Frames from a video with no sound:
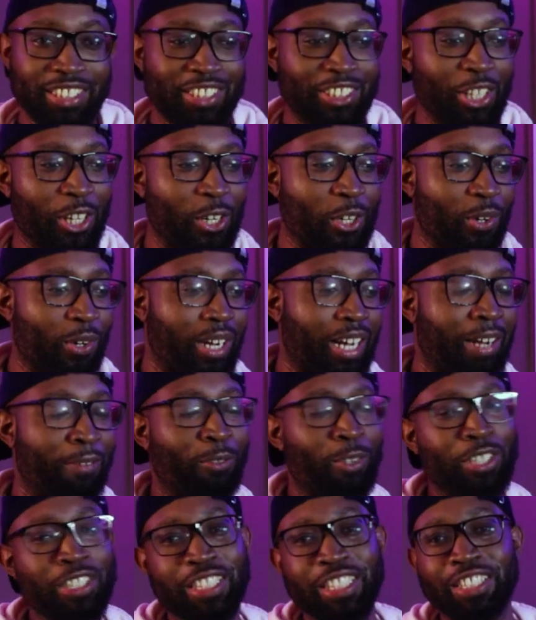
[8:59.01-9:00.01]
So I
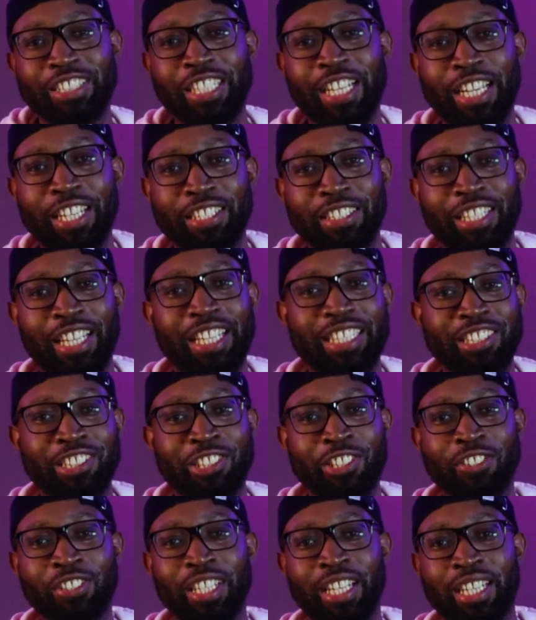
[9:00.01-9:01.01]
wanna get y'all to, like,
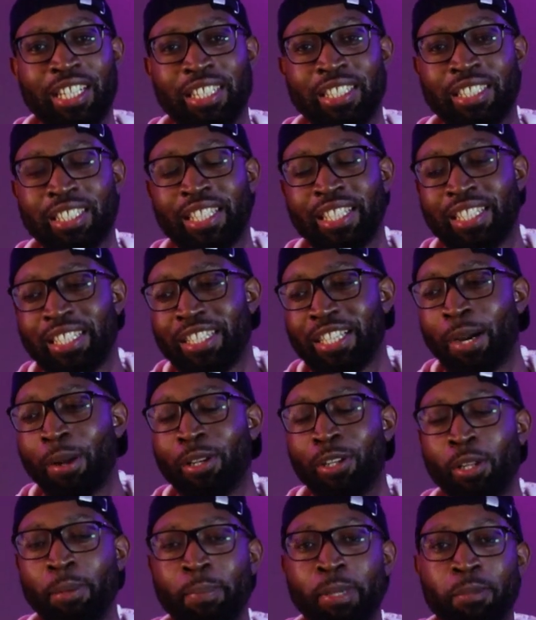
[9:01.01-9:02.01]
show y'all, like, a
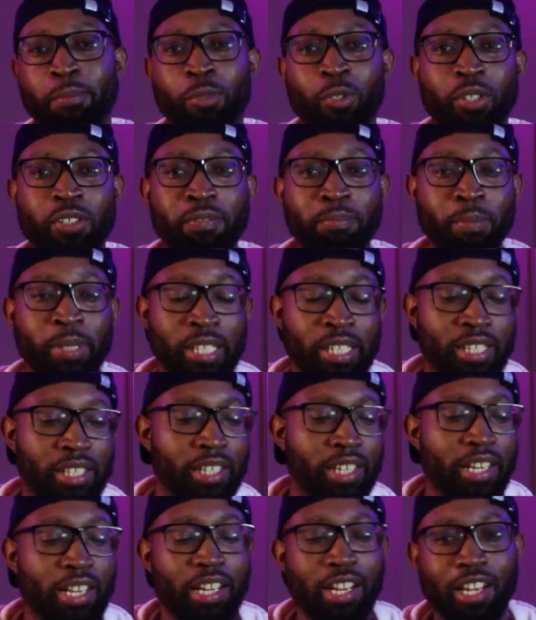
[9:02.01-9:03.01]
little bit more of
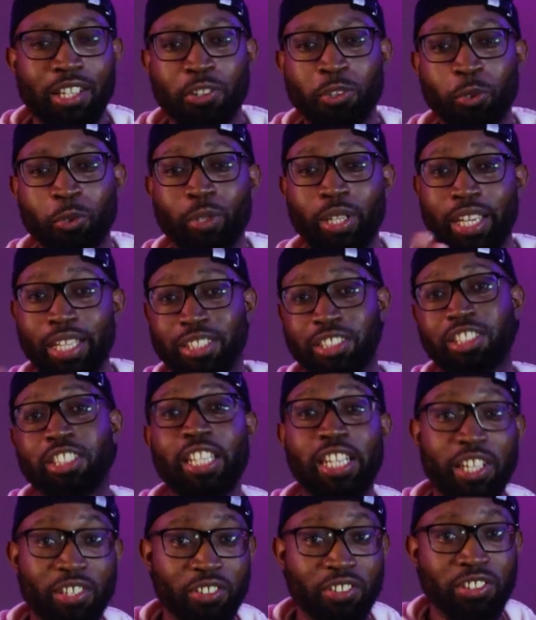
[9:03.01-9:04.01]
me through his
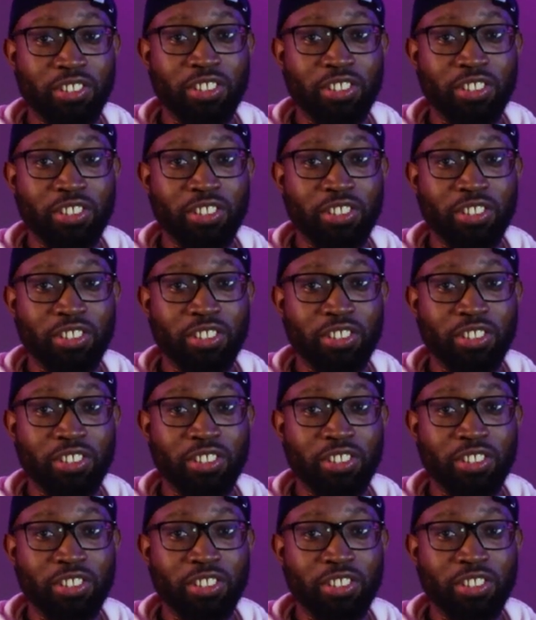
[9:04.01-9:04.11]
channel.